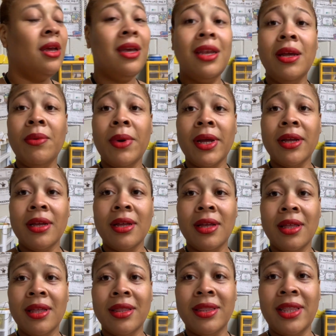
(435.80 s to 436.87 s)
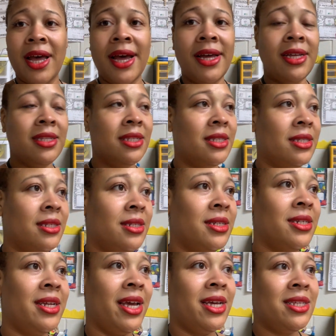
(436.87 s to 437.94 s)
anyway, that's
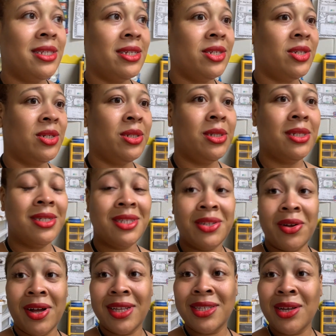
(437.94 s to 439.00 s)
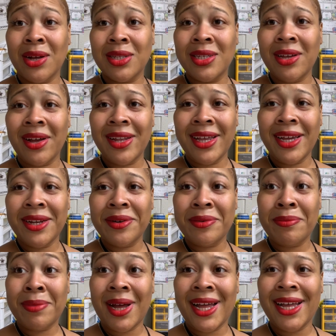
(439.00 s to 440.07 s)
today's agenda. So I'll talk to y'all
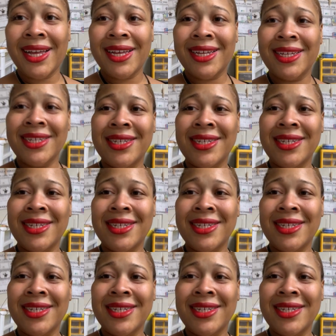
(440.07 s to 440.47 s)
later. Bye.